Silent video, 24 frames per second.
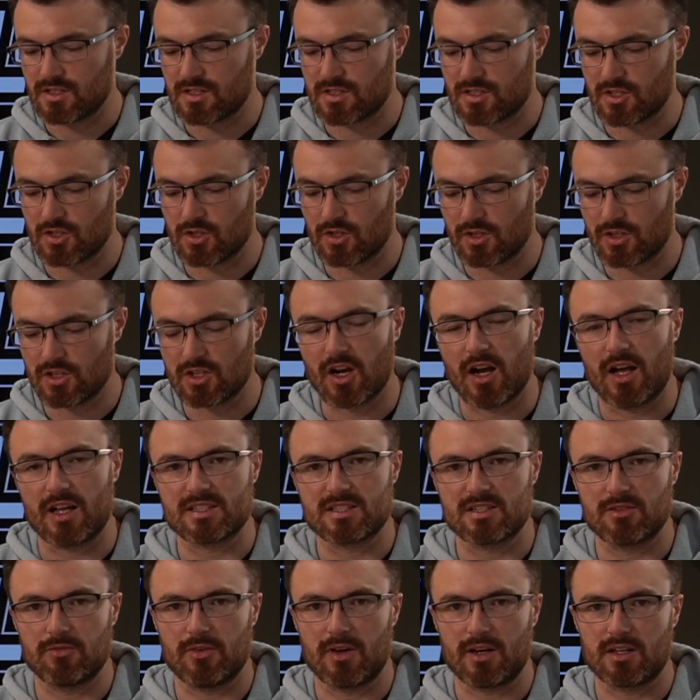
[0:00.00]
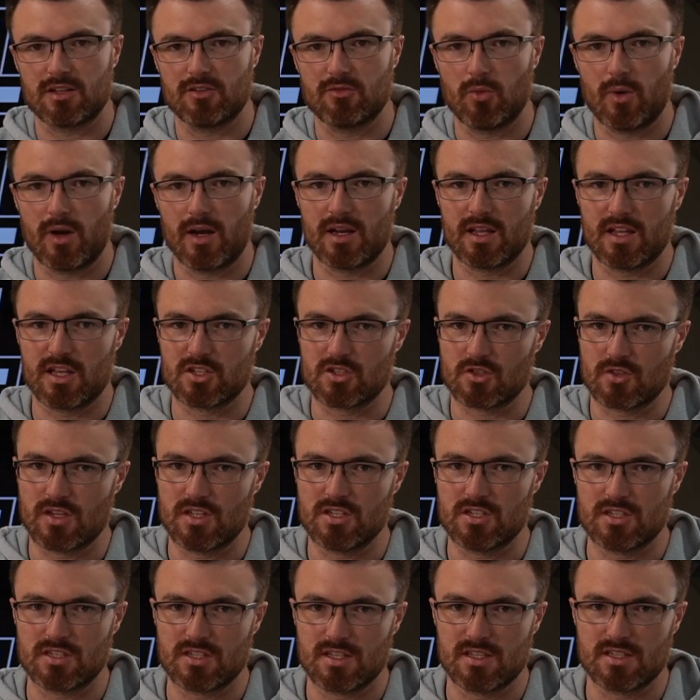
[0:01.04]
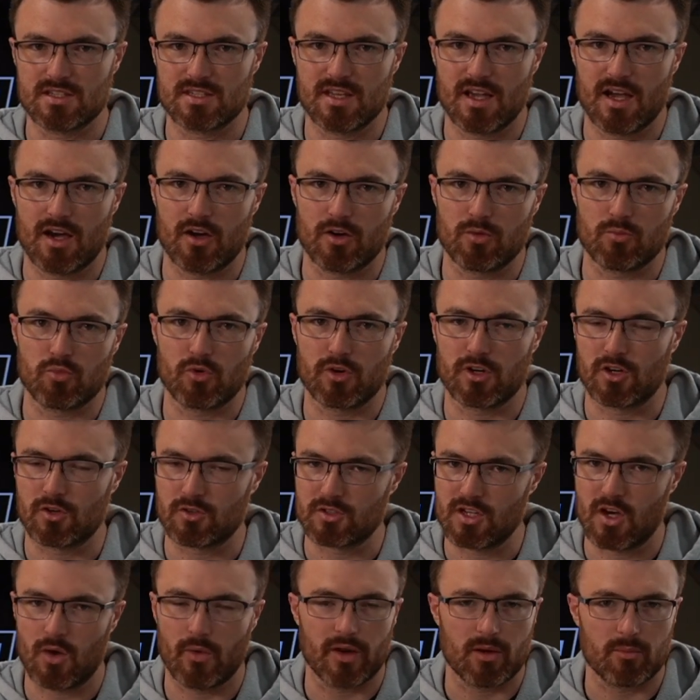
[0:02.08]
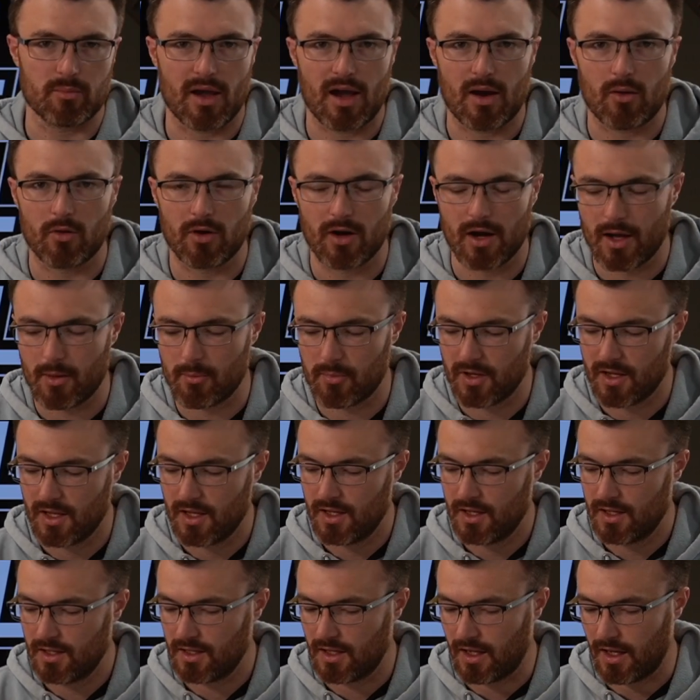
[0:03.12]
This is a good cost-effective way to get your EGTs down, bring your towing power up,